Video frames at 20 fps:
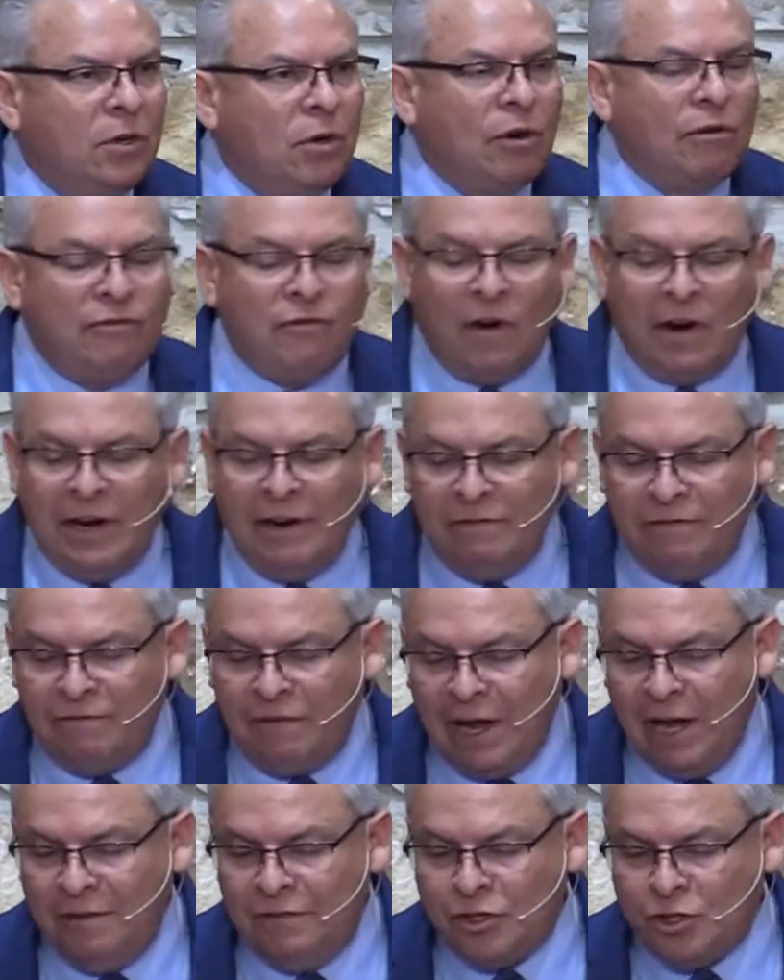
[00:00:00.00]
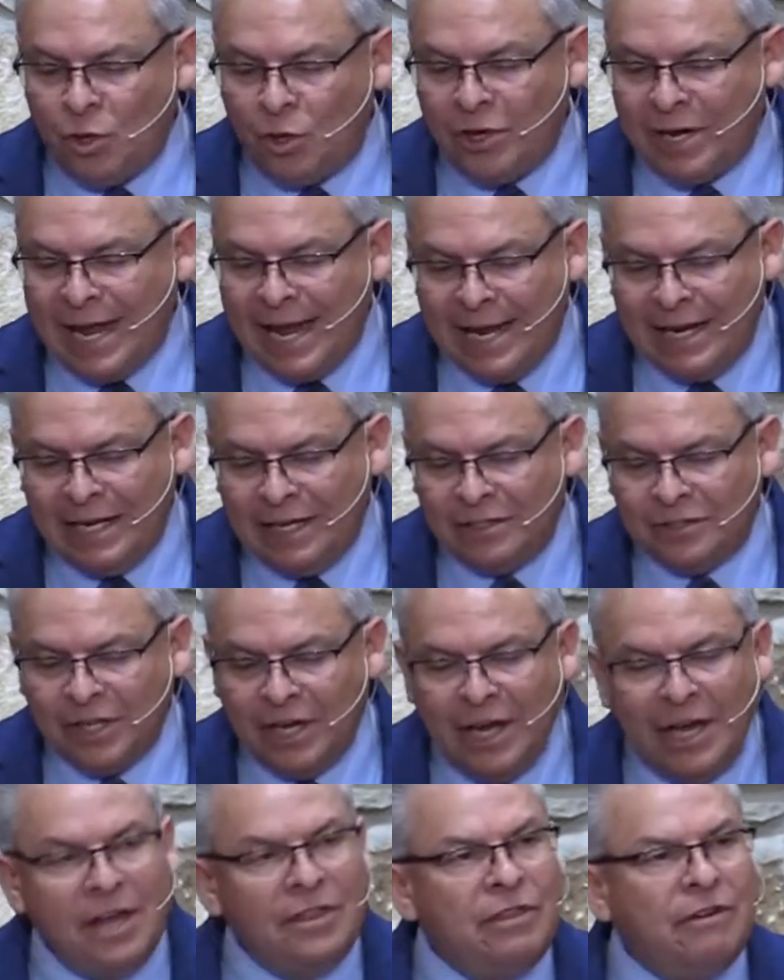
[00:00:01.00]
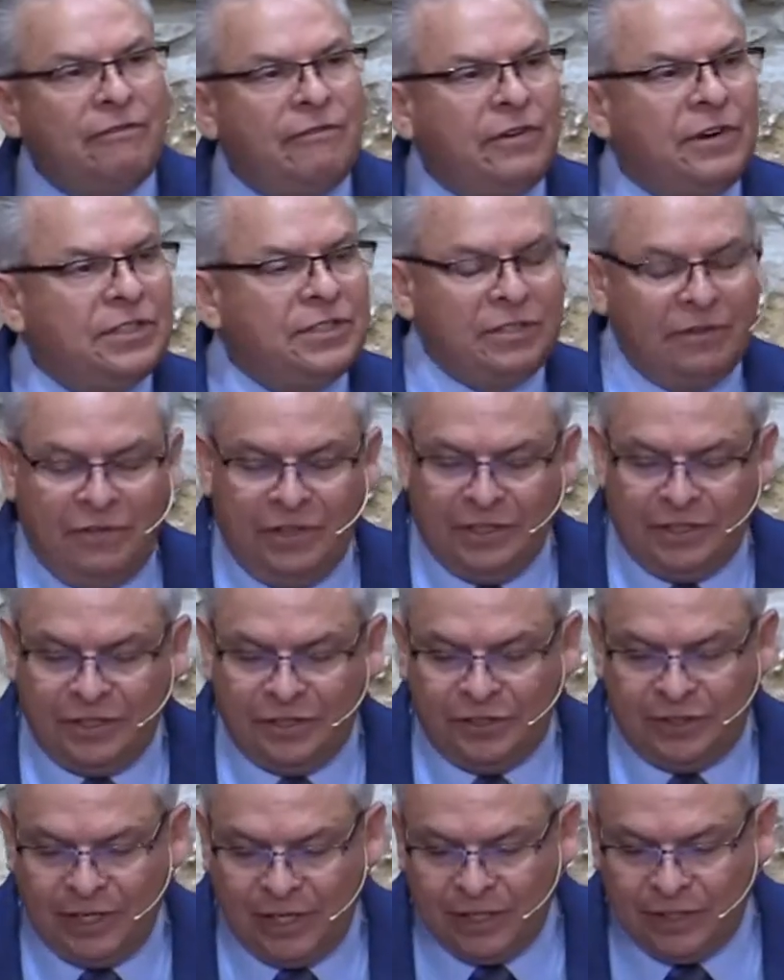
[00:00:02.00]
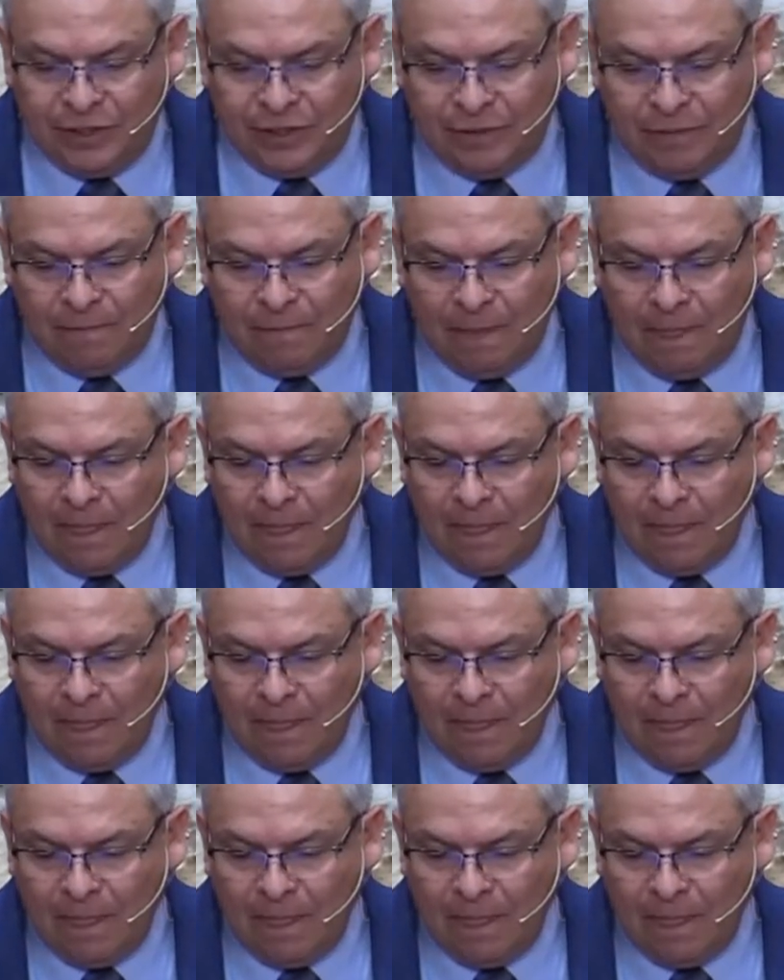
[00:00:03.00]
or five, five short headings. And the first of this is this.